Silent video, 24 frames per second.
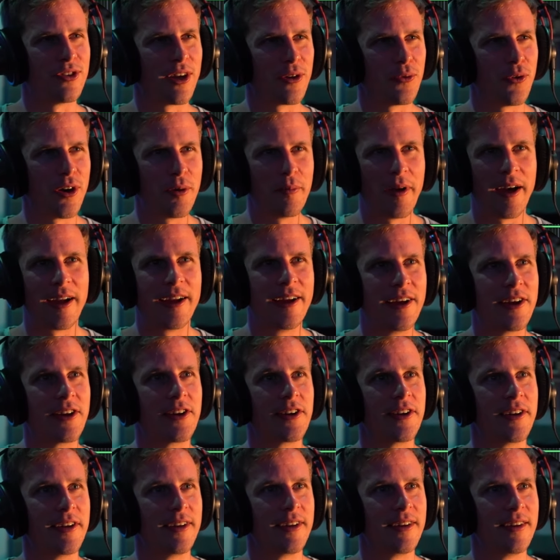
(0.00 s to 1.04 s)
Like, what am I
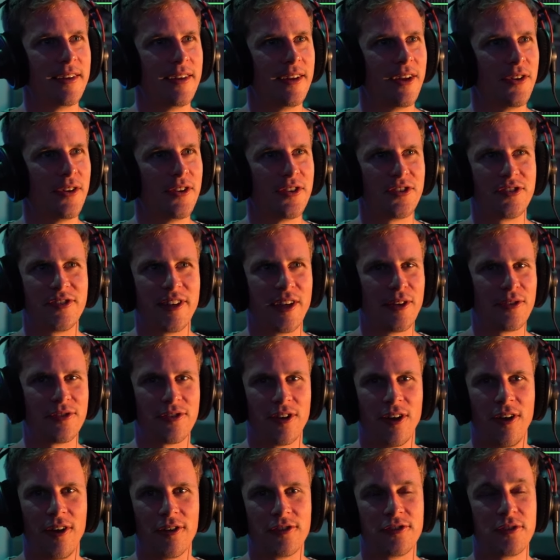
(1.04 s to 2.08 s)
hearing? You know, it just sounds
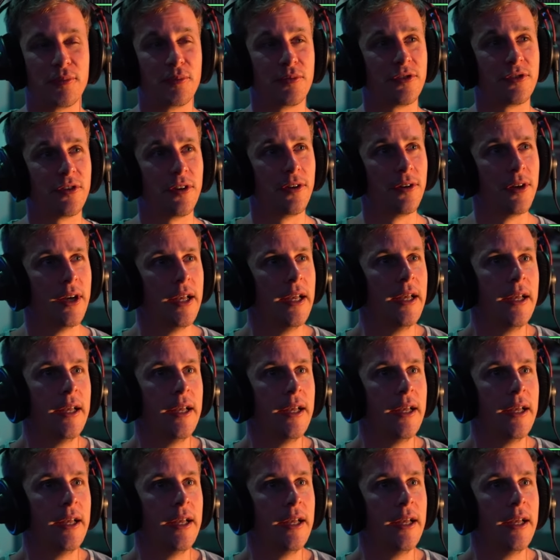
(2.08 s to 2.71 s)
awesome. So